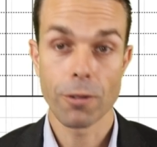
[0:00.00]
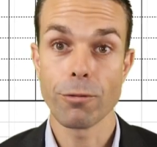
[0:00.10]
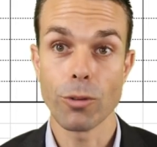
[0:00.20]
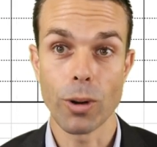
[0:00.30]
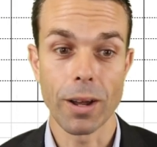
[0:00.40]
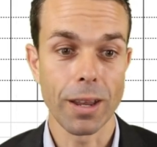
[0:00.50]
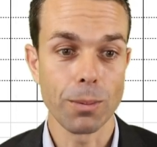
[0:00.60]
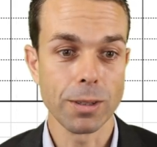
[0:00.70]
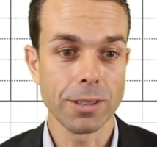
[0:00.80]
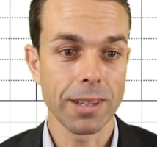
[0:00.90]
For our
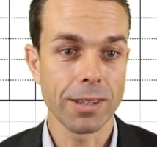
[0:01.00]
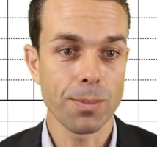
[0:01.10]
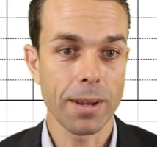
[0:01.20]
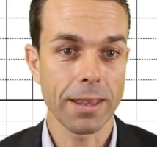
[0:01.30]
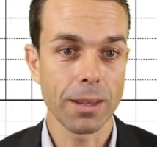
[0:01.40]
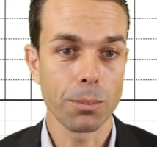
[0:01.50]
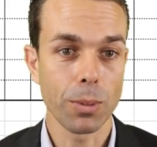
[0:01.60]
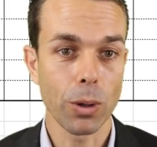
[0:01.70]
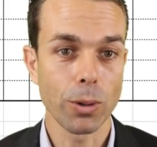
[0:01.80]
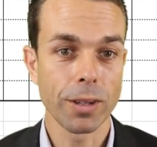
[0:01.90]
numbers, let's make them
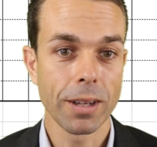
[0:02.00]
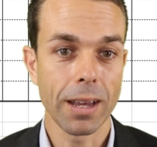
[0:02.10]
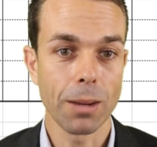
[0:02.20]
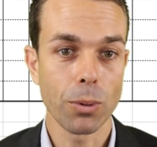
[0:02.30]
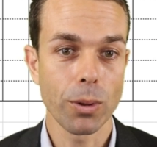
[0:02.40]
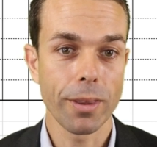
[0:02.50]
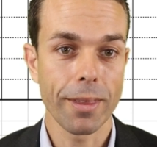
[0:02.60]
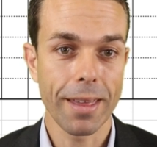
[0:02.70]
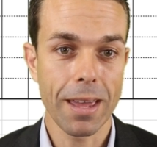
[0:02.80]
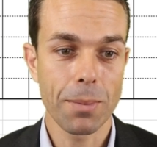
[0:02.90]
bold and put
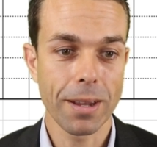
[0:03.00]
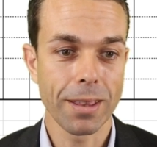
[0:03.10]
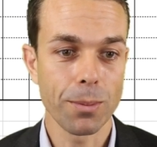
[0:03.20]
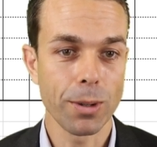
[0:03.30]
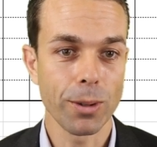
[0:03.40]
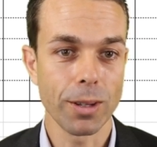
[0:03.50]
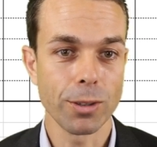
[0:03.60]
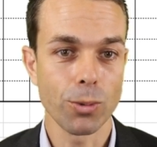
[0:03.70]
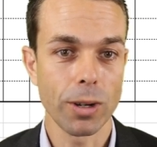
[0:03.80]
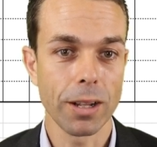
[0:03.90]
them in the middle
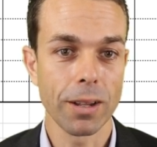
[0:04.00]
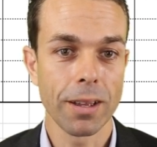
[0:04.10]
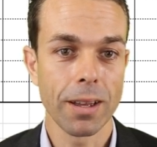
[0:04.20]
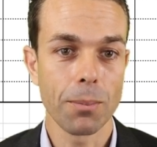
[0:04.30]
as well.